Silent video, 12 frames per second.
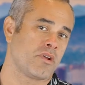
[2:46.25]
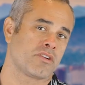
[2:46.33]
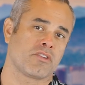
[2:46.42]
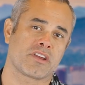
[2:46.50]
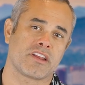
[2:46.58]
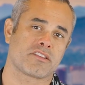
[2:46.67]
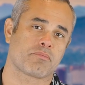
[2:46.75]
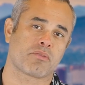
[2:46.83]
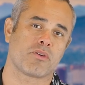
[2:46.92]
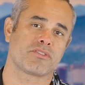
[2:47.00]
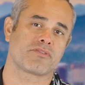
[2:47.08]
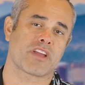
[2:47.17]
when you're looking at the
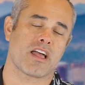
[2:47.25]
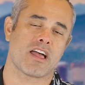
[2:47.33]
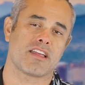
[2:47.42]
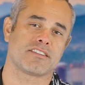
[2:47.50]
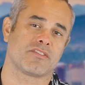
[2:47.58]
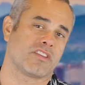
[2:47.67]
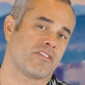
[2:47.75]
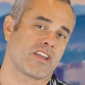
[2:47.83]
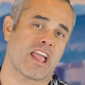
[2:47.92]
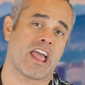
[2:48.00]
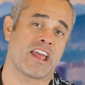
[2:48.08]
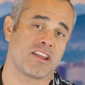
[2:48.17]
pros and cons of
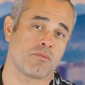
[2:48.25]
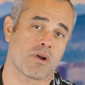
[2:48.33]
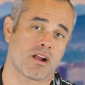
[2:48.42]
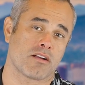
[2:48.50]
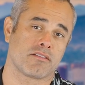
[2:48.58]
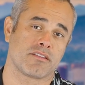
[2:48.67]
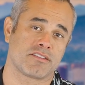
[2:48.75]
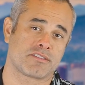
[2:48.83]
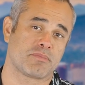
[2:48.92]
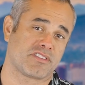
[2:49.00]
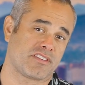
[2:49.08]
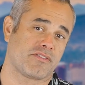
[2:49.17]
living anywhere,
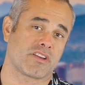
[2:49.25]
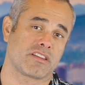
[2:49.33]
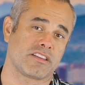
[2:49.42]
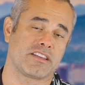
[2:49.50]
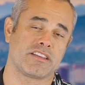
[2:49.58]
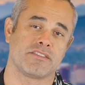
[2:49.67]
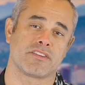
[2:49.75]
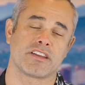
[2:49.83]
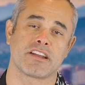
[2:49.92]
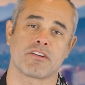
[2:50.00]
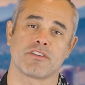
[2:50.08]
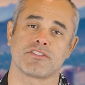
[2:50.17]
specifically even
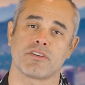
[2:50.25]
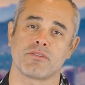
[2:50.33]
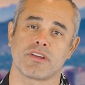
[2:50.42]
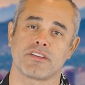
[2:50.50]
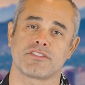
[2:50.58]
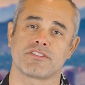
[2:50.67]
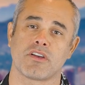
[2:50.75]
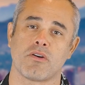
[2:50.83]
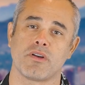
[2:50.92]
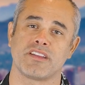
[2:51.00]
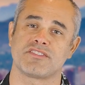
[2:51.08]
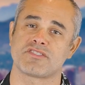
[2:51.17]
in Arizona.
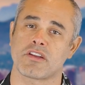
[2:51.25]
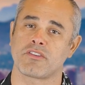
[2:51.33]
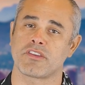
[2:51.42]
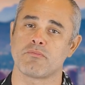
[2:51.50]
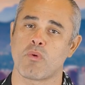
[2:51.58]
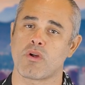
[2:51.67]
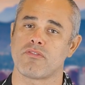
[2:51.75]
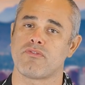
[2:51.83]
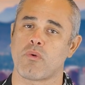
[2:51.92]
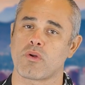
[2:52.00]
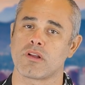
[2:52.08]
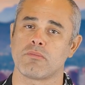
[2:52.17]
So it's generally more
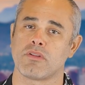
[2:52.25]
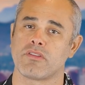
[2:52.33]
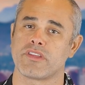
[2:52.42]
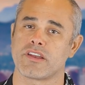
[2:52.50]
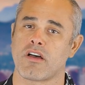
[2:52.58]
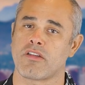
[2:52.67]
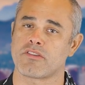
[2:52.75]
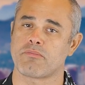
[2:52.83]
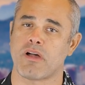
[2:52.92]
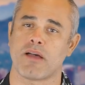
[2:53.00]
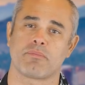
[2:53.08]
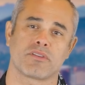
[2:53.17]
affordable than other
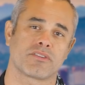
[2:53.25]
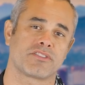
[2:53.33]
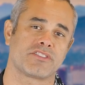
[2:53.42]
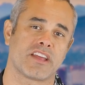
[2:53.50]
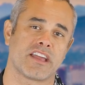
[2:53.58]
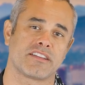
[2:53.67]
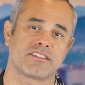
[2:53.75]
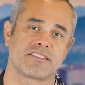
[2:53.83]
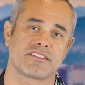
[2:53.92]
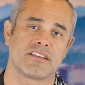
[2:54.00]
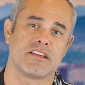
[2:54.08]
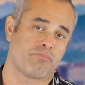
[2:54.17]
popular
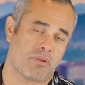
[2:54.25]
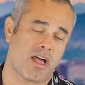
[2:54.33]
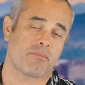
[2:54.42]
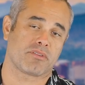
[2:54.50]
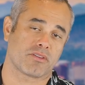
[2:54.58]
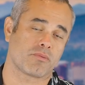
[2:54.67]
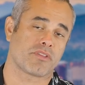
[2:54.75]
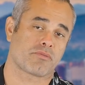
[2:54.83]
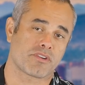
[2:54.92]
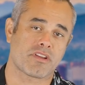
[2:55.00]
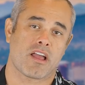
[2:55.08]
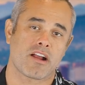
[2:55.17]
states popular with
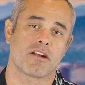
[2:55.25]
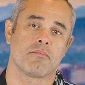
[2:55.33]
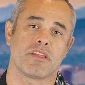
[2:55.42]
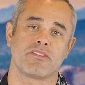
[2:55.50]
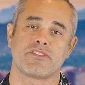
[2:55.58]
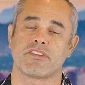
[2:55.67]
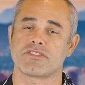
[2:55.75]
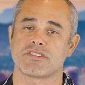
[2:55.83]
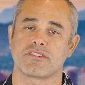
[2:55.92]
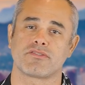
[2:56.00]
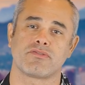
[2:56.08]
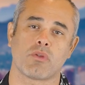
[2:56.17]
retirement, such
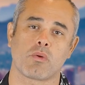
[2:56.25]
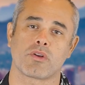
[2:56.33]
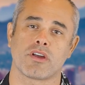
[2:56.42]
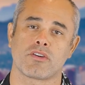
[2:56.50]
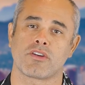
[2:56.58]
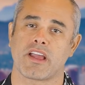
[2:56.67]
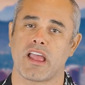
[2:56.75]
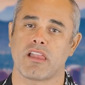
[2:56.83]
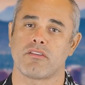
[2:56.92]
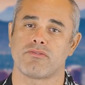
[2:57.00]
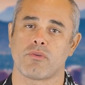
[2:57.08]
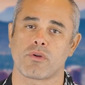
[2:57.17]
as Florida or
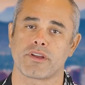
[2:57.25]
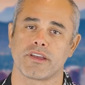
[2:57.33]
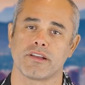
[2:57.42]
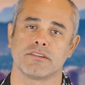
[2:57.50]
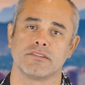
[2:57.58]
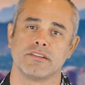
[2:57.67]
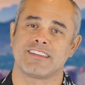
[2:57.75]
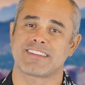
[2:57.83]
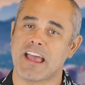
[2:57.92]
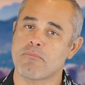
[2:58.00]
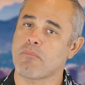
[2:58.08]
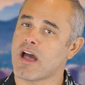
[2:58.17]
California. It's
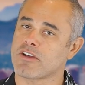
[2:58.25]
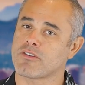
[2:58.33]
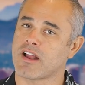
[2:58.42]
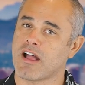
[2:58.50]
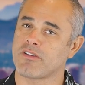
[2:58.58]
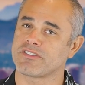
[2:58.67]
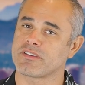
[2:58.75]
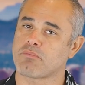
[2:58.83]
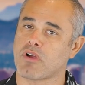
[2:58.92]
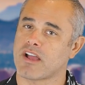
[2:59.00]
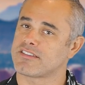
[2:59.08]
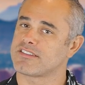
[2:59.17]
got moderate housing
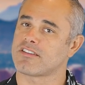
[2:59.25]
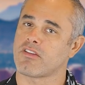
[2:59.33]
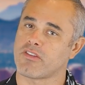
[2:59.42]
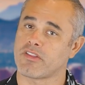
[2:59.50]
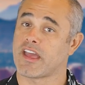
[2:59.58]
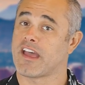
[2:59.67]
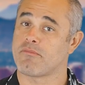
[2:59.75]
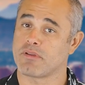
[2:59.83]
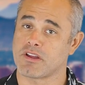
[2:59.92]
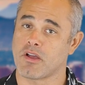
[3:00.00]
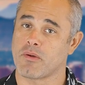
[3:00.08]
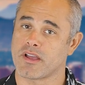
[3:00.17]
prices, although they have
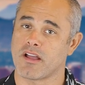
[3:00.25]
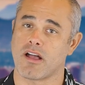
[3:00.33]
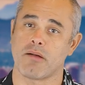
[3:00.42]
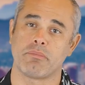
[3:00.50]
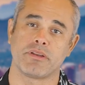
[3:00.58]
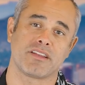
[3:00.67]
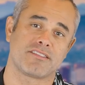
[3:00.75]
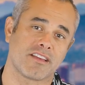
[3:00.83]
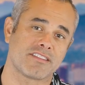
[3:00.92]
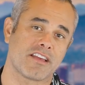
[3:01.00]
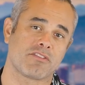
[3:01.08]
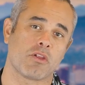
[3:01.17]
been going up, but it
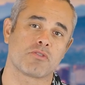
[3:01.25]
does have